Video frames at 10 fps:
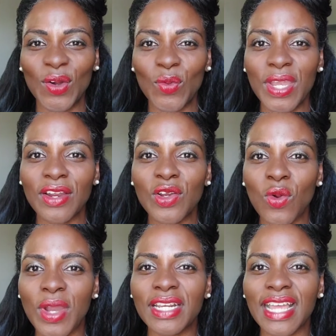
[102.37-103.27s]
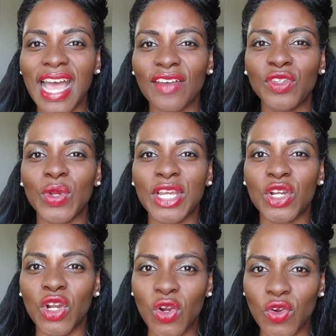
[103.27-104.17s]
We are going to have to
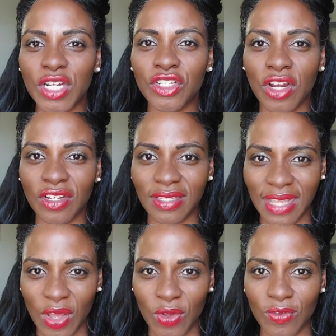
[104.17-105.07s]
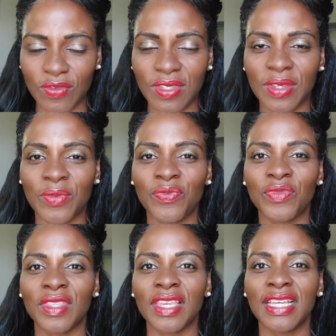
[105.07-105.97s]
encourage ourselves,
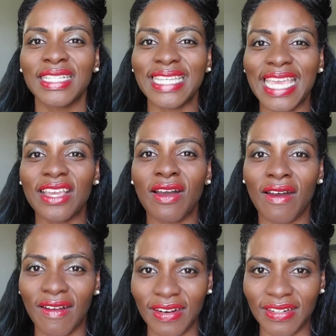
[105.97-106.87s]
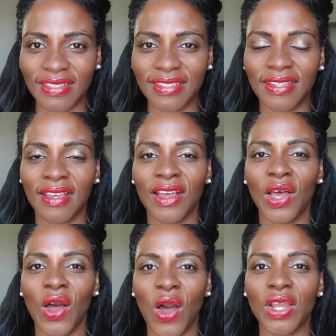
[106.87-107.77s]
take heart
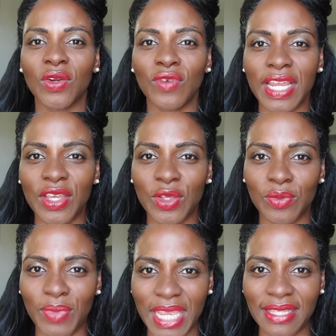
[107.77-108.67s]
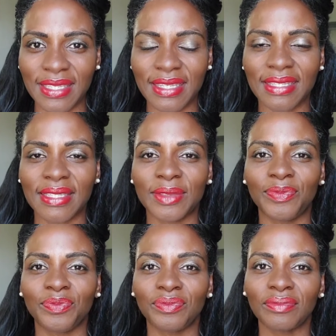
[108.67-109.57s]
on a regular basis.
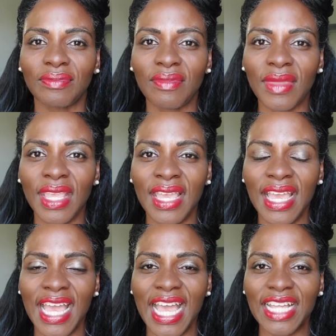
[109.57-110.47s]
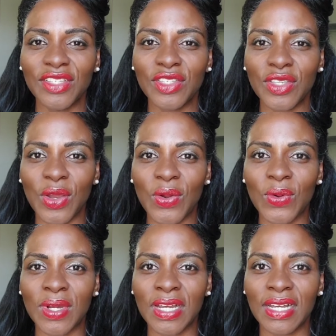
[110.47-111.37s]
And
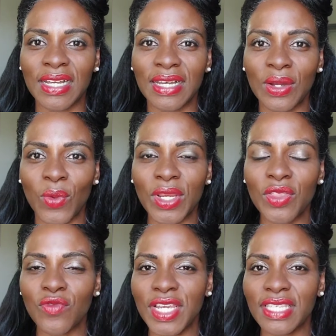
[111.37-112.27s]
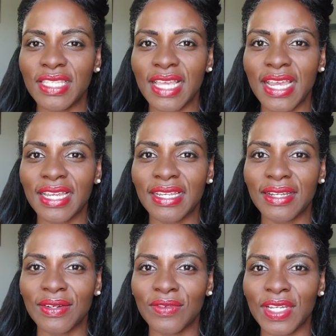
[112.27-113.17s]
so one of the reasons
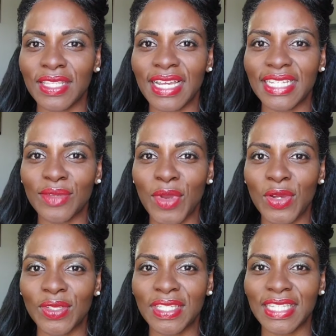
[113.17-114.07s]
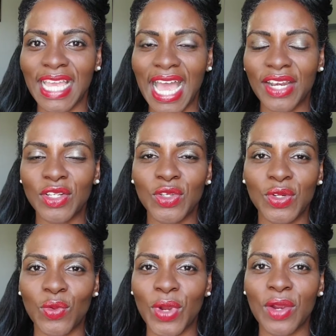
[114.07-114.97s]
I realized about the
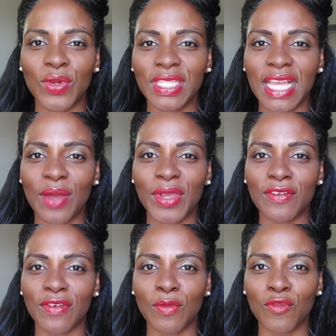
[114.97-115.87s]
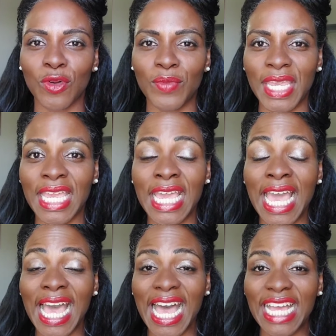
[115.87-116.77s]
attitude and where it was coming from for me
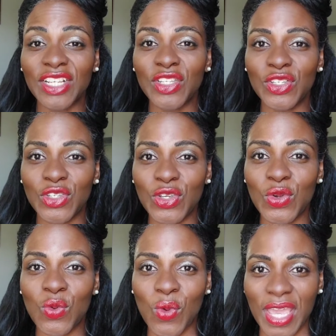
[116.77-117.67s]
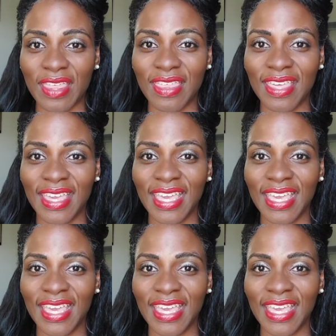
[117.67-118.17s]
had to do with